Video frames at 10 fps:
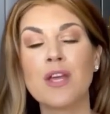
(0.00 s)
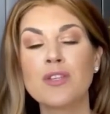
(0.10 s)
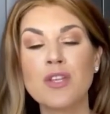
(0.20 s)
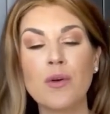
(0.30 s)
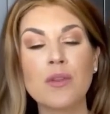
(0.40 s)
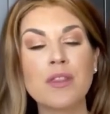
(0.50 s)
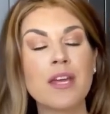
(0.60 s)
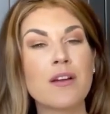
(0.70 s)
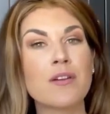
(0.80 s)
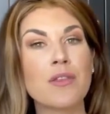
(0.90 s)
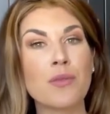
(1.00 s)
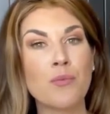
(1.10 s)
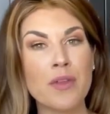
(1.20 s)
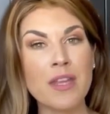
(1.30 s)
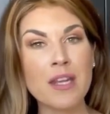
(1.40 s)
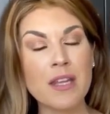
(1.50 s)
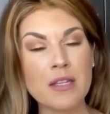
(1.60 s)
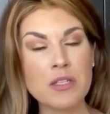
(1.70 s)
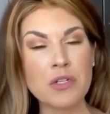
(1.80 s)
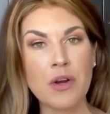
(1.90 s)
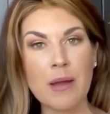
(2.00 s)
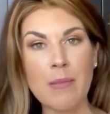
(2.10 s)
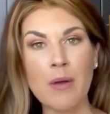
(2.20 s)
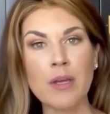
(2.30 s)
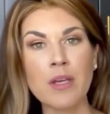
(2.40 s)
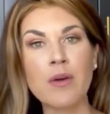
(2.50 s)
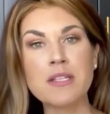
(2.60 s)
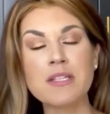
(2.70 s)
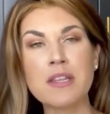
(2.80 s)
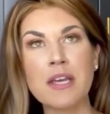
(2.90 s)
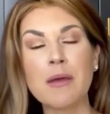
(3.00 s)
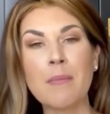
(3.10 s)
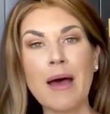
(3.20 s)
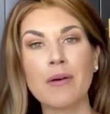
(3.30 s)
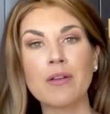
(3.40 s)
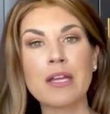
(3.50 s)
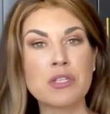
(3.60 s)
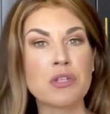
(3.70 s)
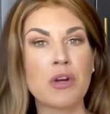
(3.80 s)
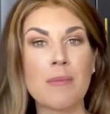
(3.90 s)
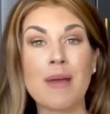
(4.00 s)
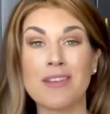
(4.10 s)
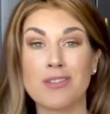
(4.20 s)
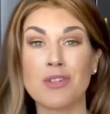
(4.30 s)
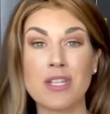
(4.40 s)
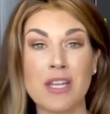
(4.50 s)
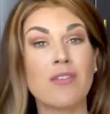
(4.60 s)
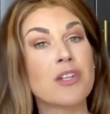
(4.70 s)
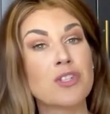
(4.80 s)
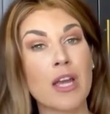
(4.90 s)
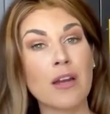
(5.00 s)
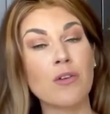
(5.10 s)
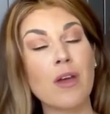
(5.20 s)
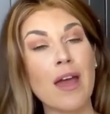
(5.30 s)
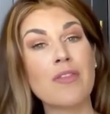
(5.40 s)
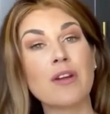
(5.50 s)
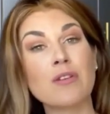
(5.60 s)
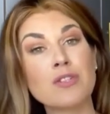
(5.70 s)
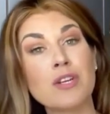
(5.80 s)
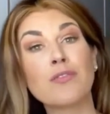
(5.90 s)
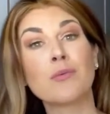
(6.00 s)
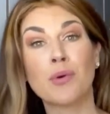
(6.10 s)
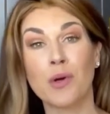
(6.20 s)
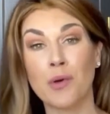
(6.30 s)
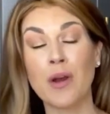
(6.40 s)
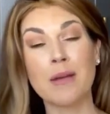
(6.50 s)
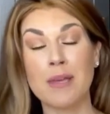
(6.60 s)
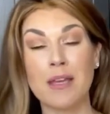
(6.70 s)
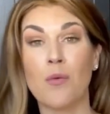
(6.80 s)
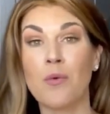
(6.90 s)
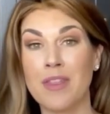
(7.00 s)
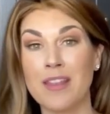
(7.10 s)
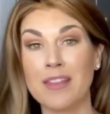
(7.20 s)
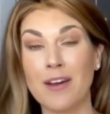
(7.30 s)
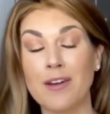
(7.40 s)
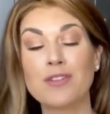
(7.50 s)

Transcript: So they're within the Instagram, I want you guys to think about Instagram as your TV channel, and there's different programming within there.